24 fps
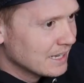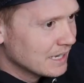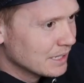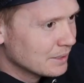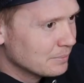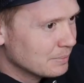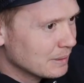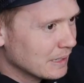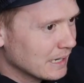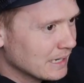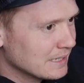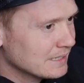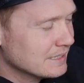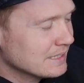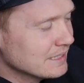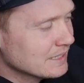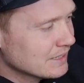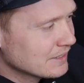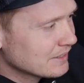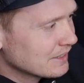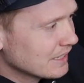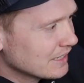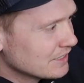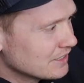it'd be
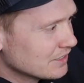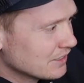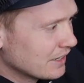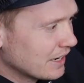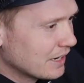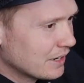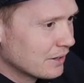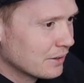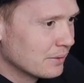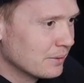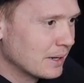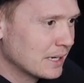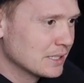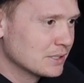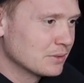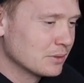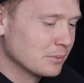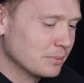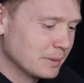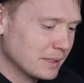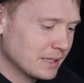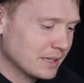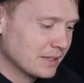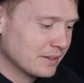ideal that your arrow rest would
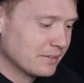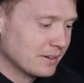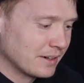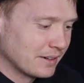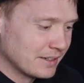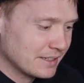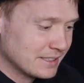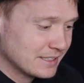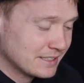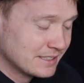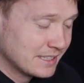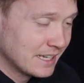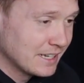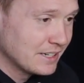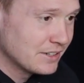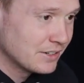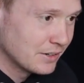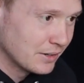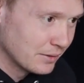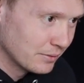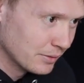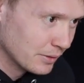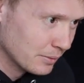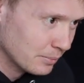be in the very center
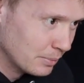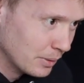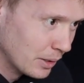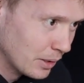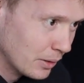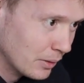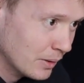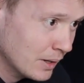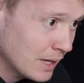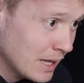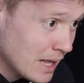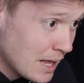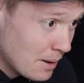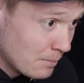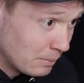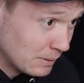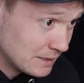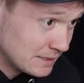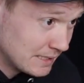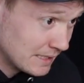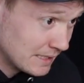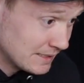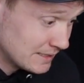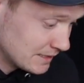of the bow. But
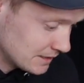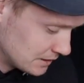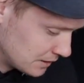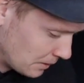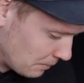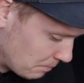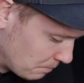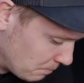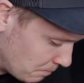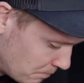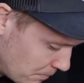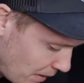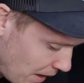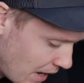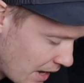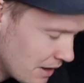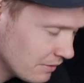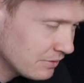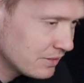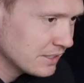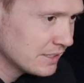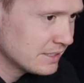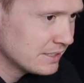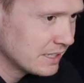since it's
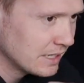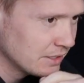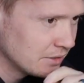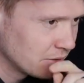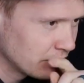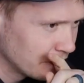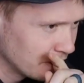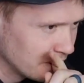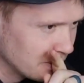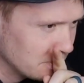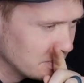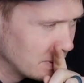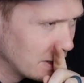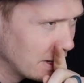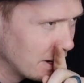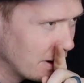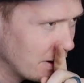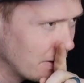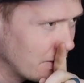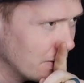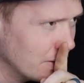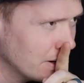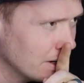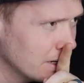above the center of the
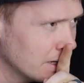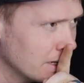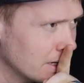bow,